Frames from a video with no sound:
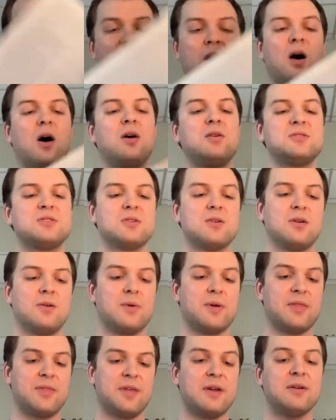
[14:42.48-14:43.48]

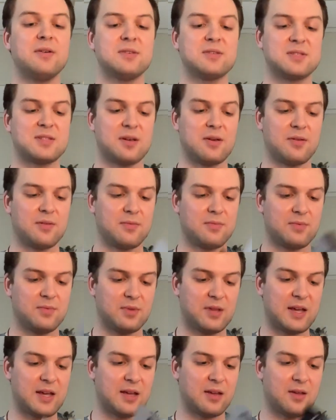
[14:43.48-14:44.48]
Also, there's
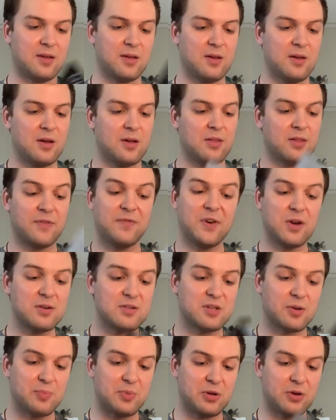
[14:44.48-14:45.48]
like, the photos
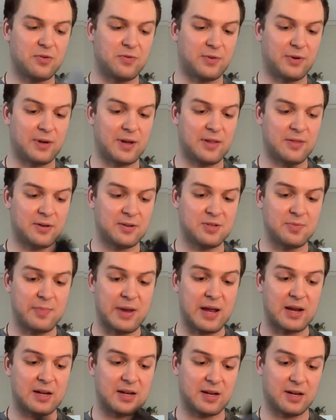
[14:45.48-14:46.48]
are beautiful, and there's a
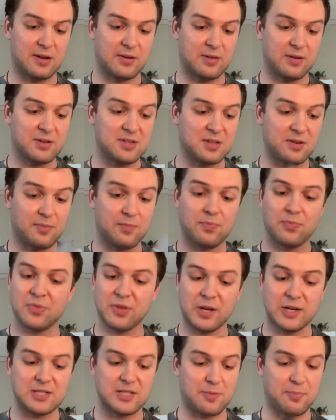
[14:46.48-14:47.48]
man in here. There's a
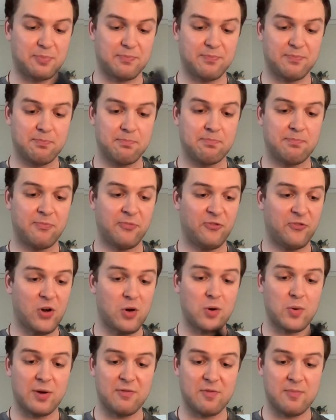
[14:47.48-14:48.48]

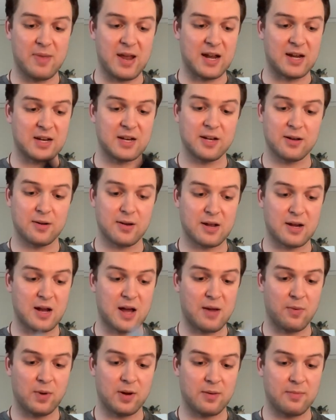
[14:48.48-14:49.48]
photo of a man in here, and
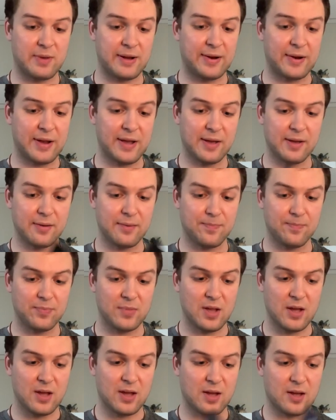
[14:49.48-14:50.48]
I want to marry him.
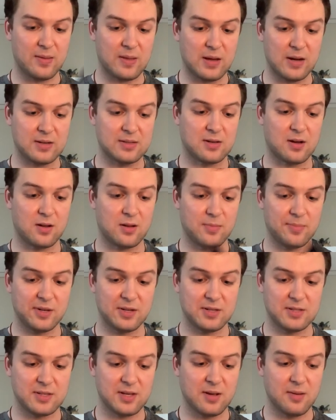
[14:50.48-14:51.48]
And that is all I'm
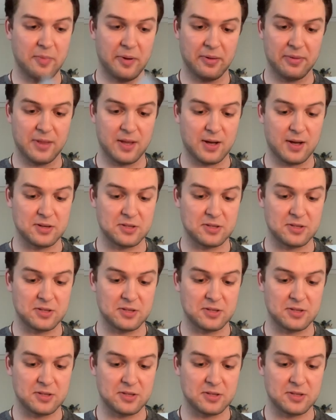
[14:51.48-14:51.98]
gonna say about that.